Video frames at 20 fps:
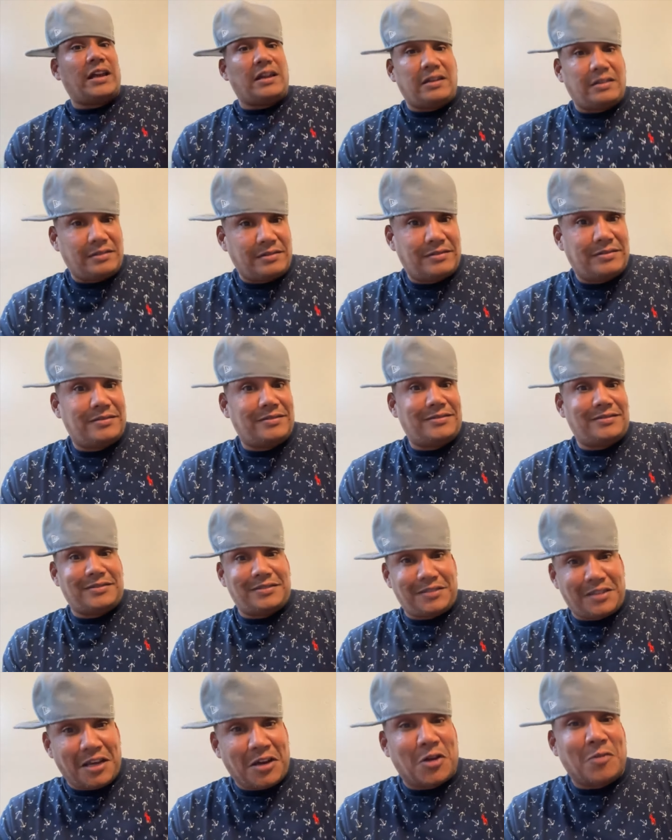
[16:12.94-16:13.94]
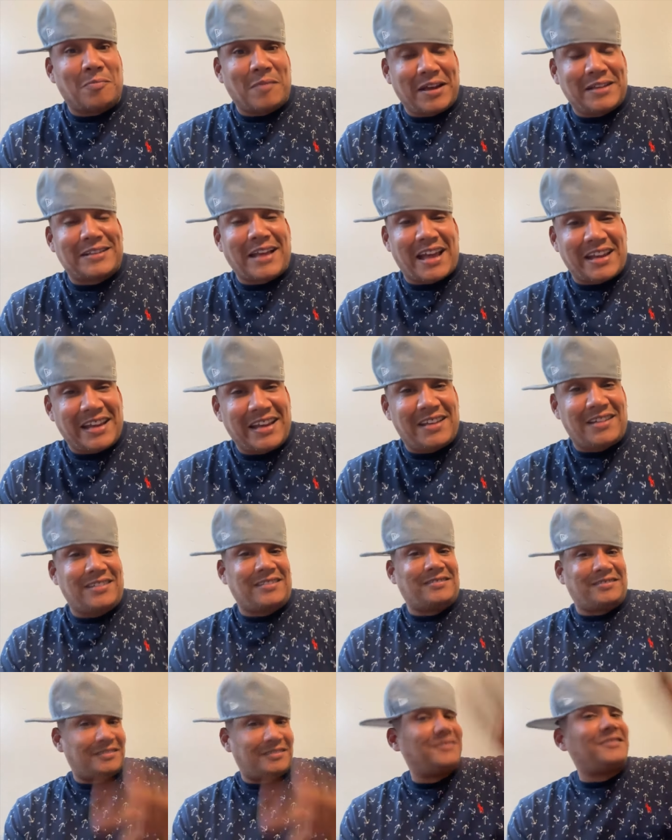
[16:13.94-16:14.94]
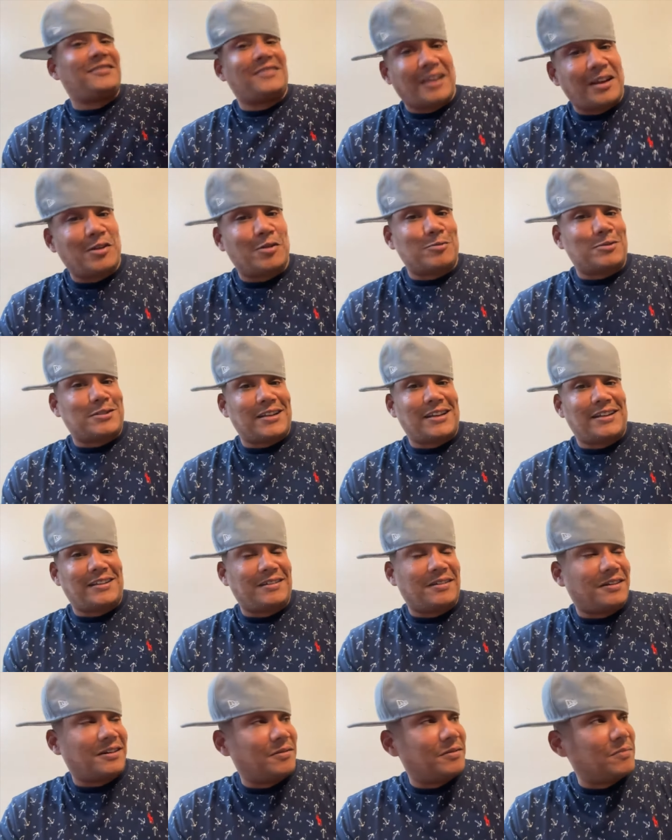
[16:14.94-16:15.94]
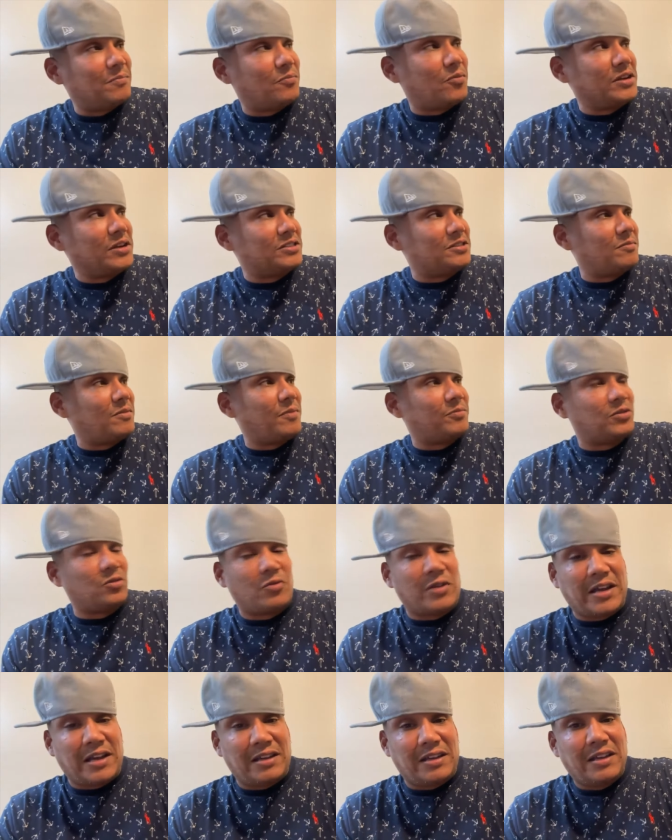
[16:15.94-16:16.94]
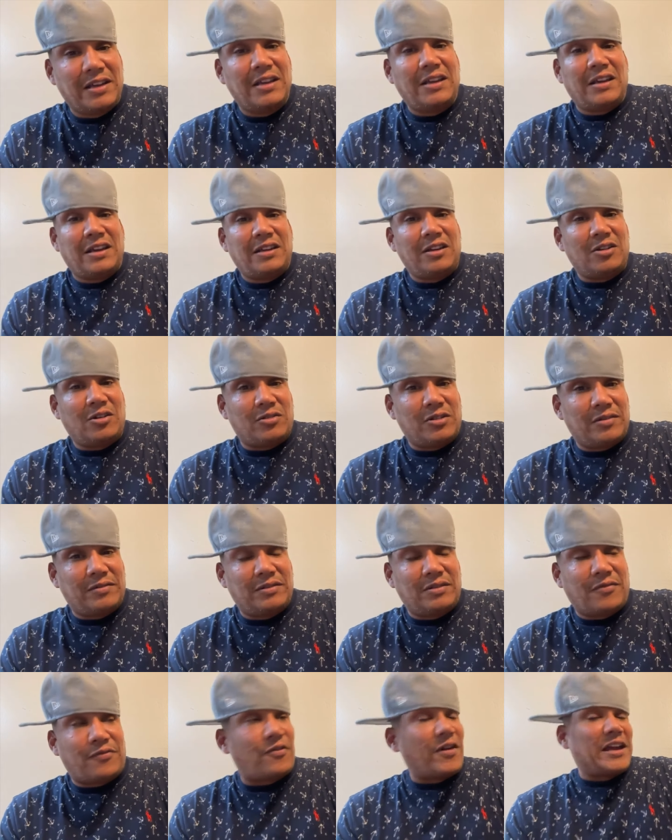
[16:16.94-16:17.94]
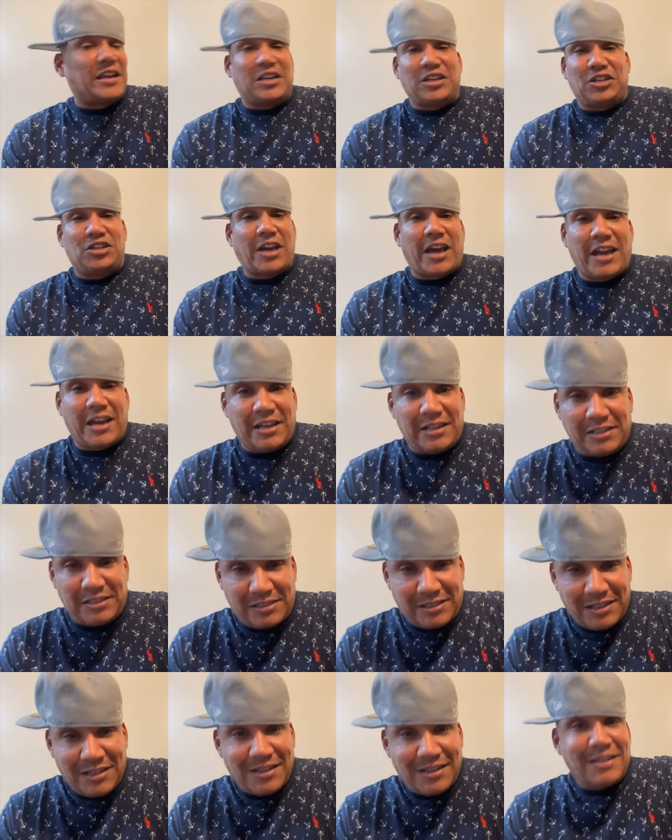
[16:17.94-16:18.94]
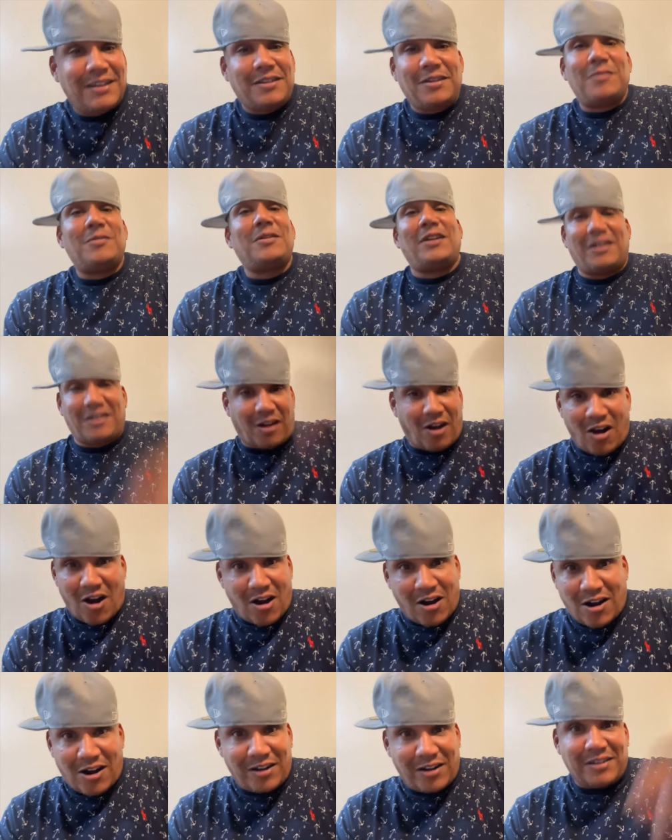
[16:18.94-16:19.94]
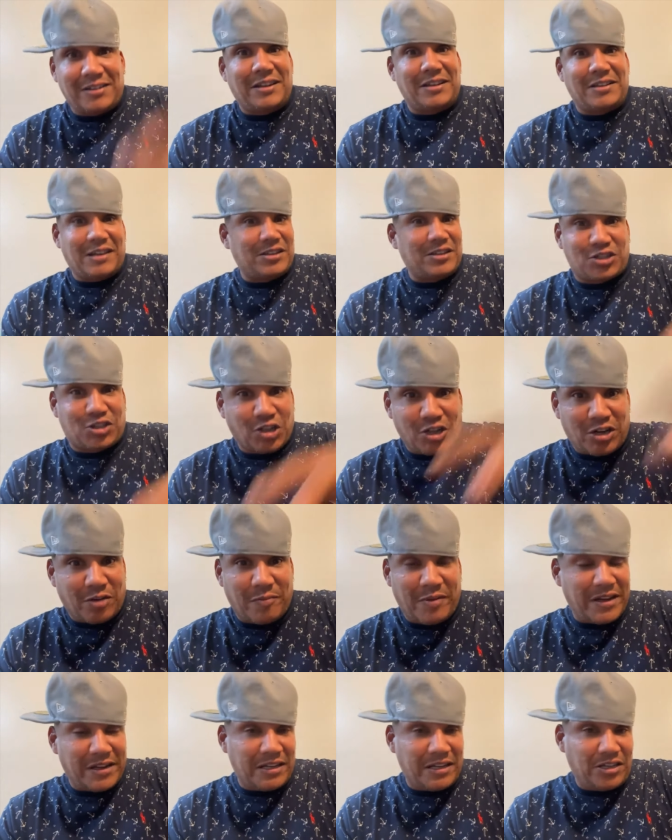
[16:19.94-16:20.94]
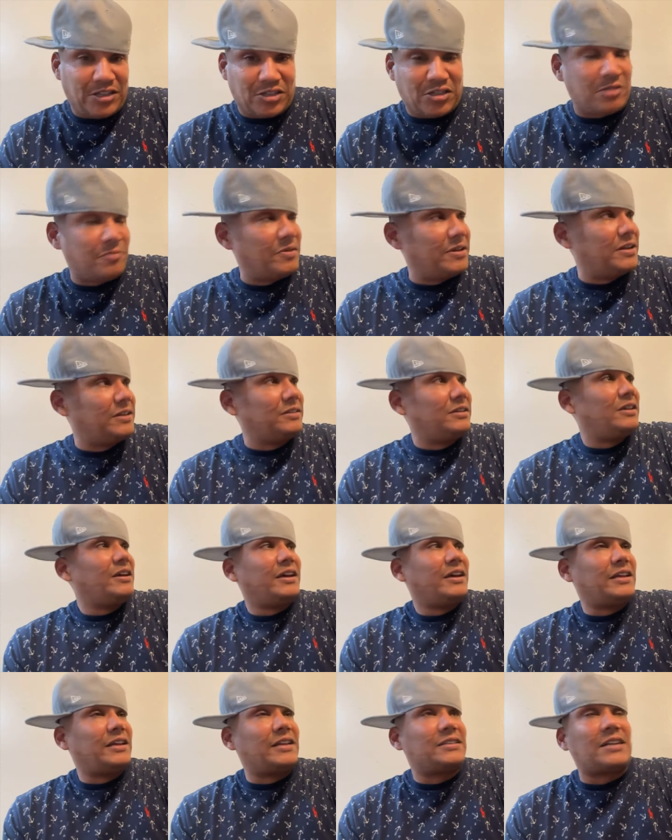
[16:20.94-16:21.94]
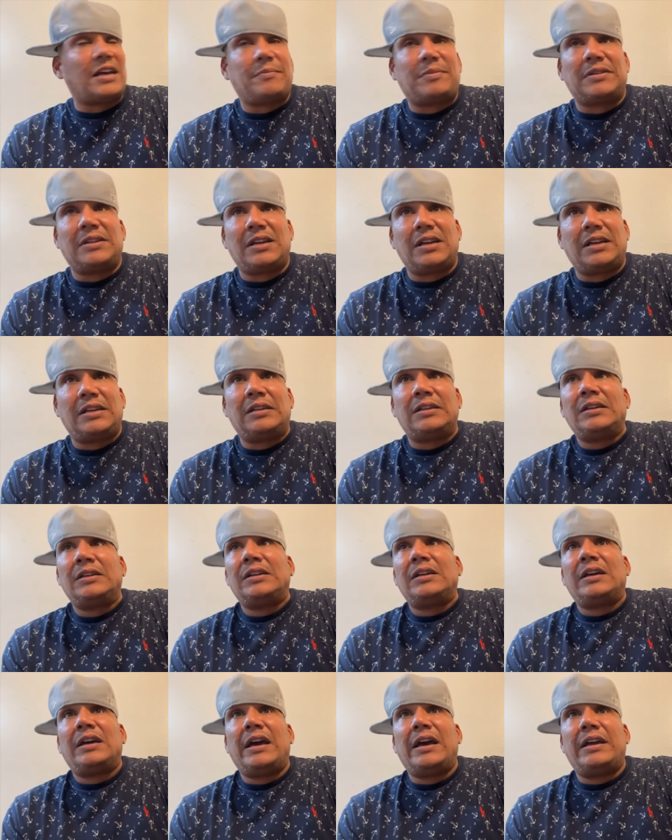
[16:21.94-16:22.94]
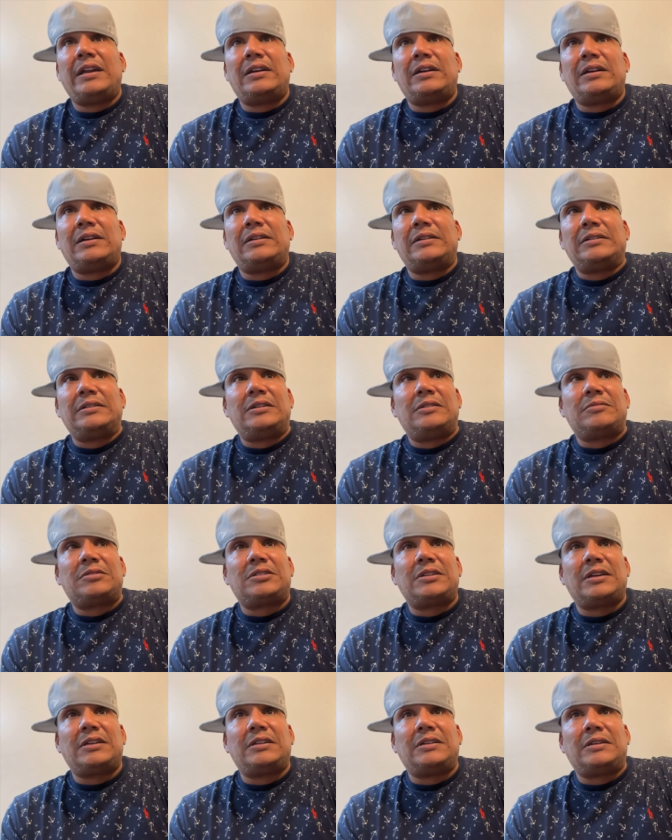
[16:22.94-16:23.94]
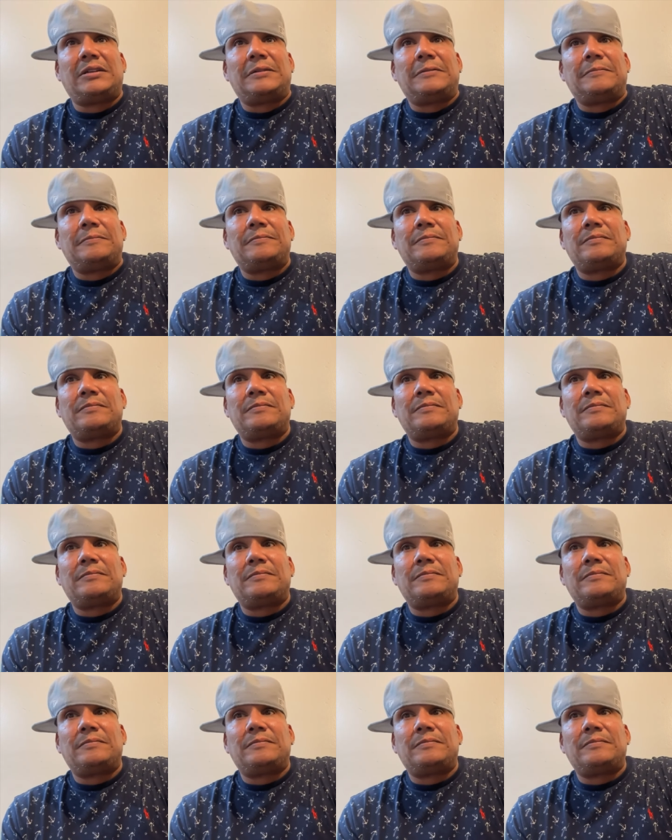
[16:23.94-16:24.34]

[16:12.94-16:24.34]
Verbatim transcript: day, he could make that hit. You know what I'm saying? It brings him up to a, you know, the, the Frankie J's are, and it should have been, he should have been in that type of lane. And, uh, you know what I'm saying? Uh,